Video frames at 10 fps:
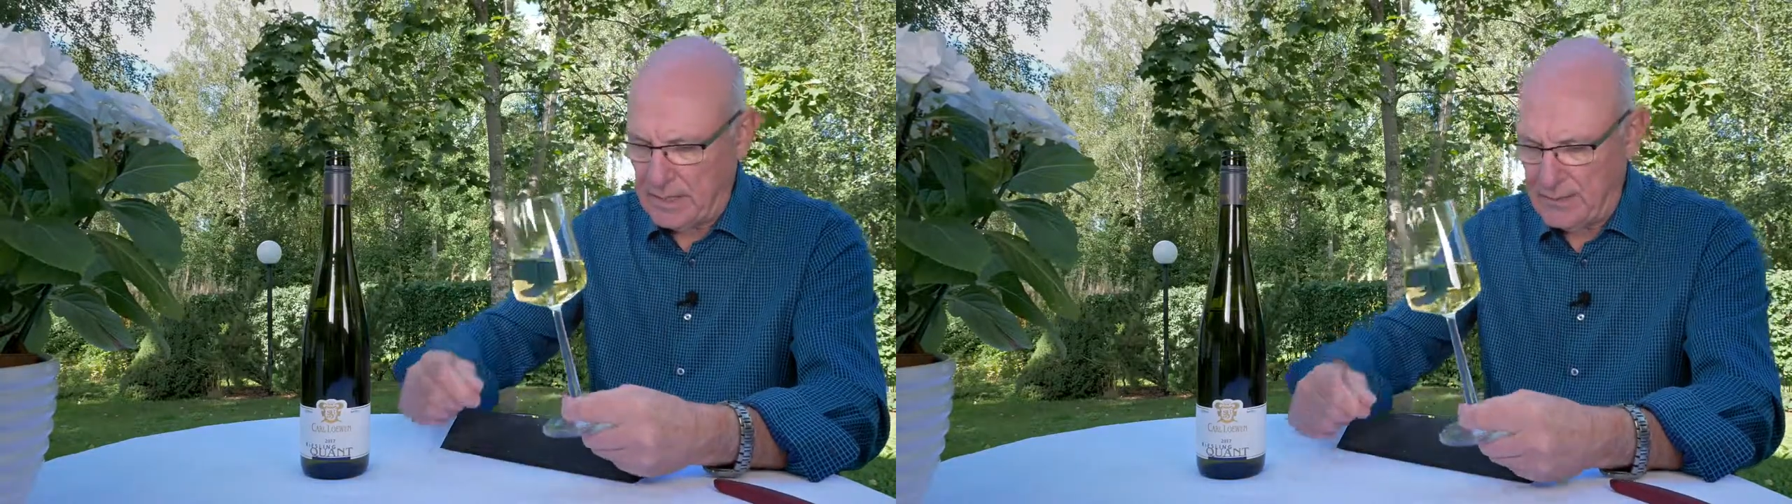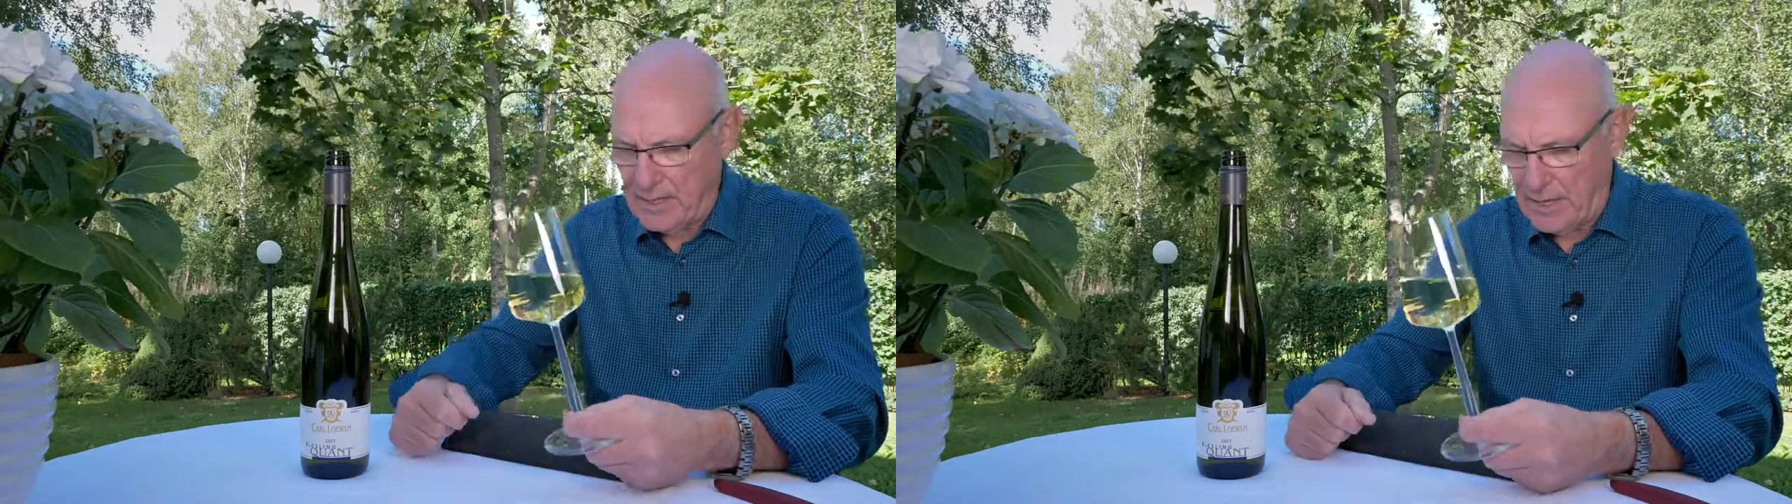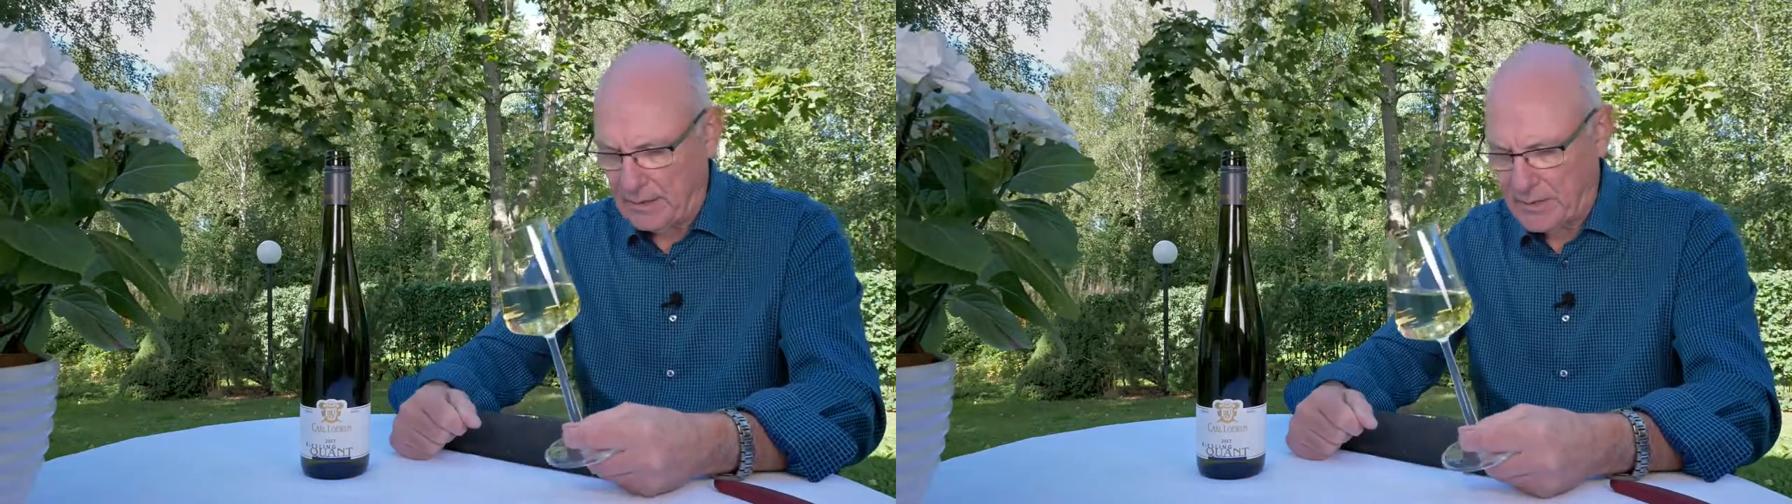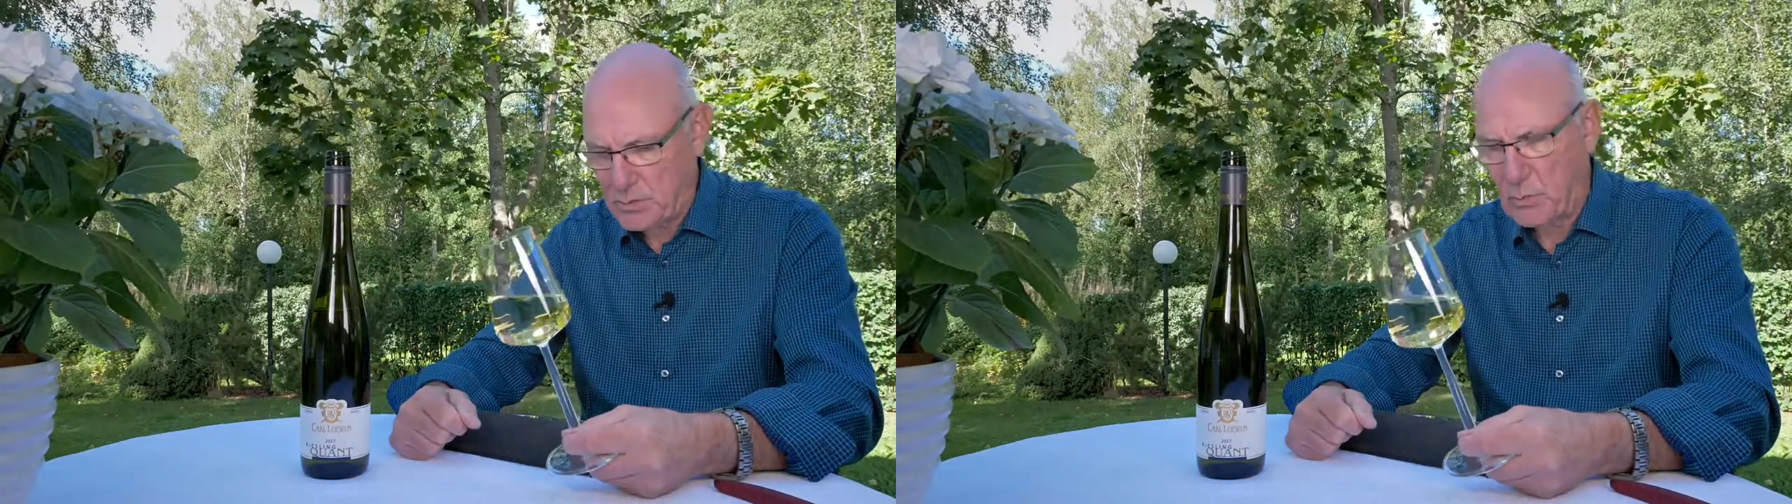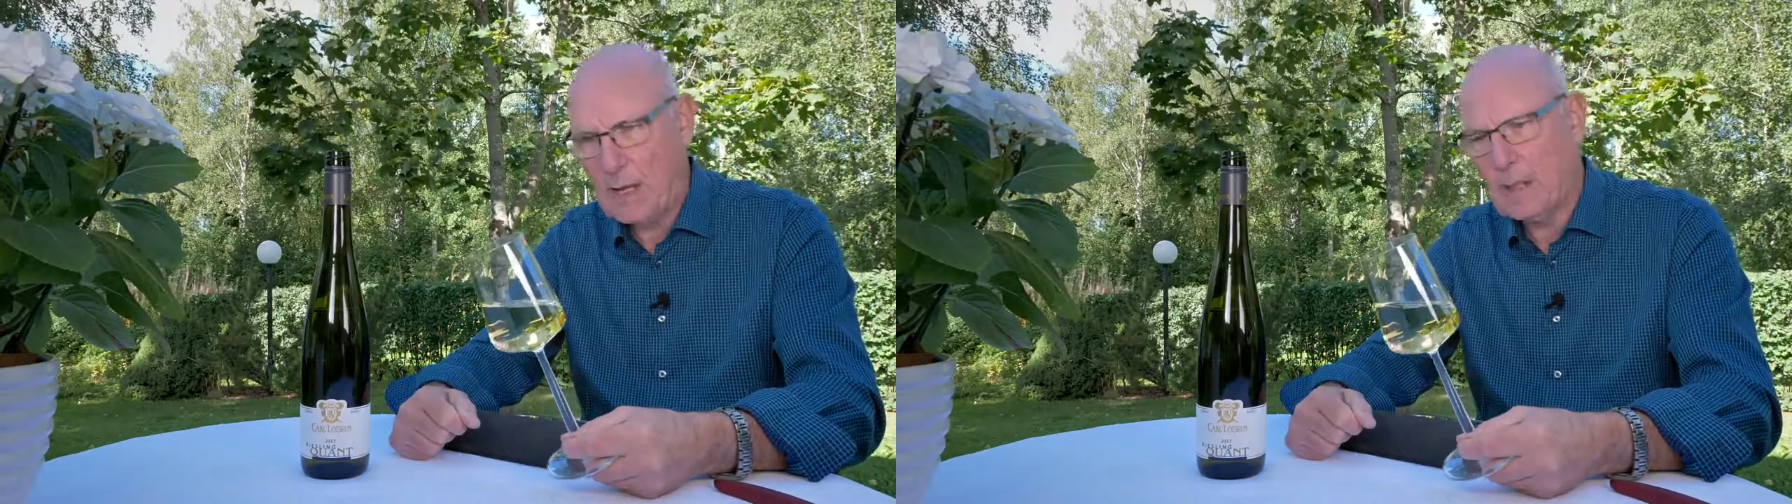in there
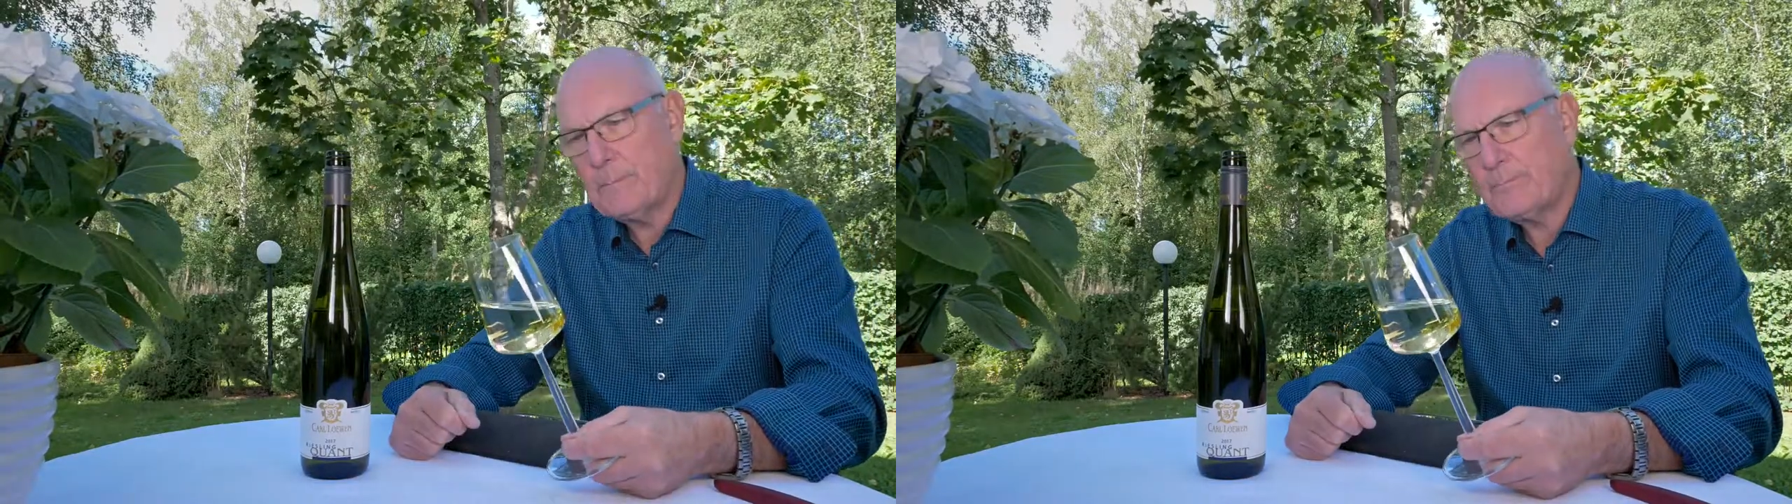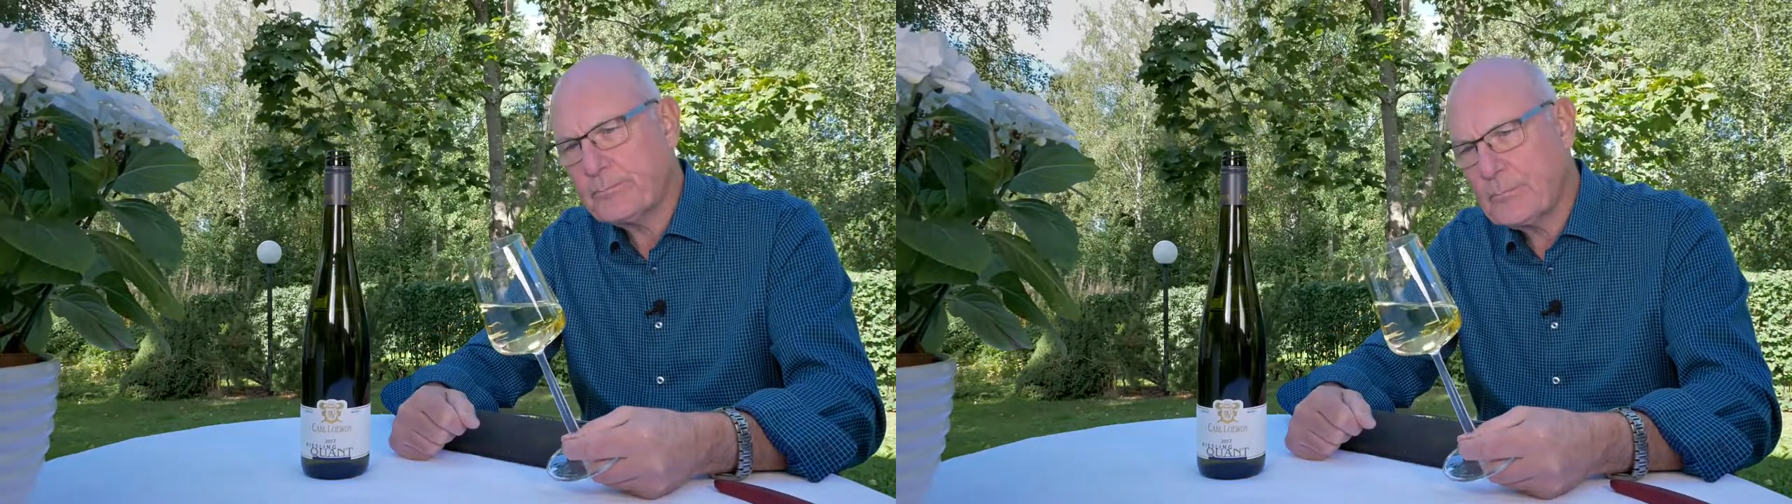as well.